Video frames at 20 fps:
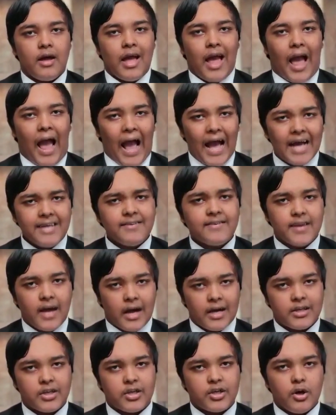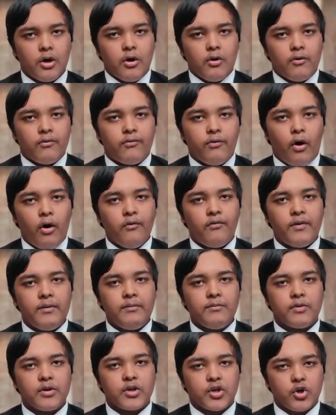As such, four
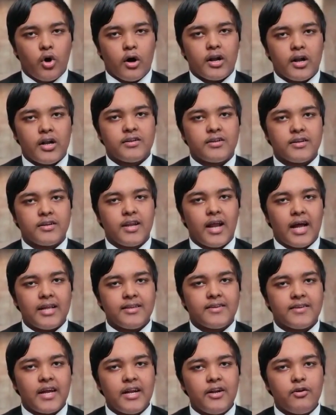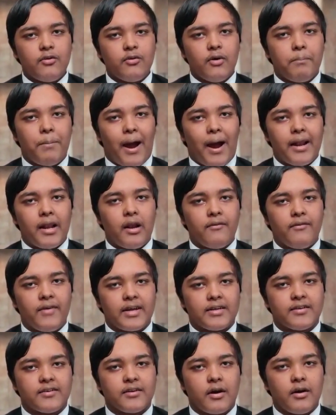films were shortlisted and sent to a panel of
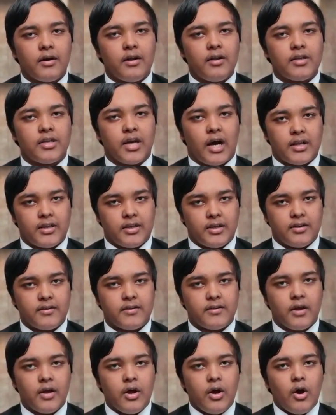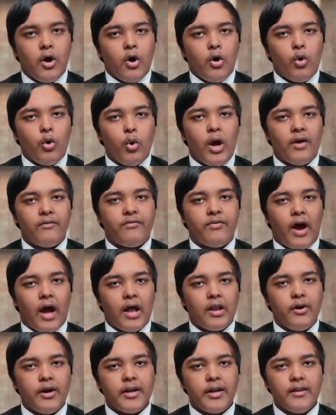external judges who
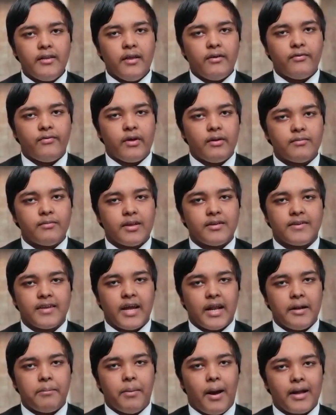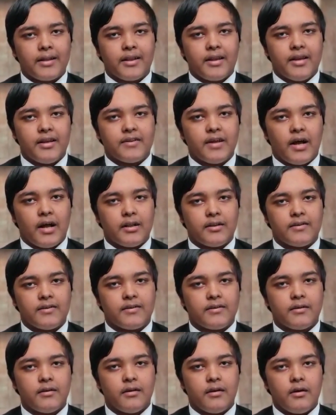evaluated the films and sent back the results.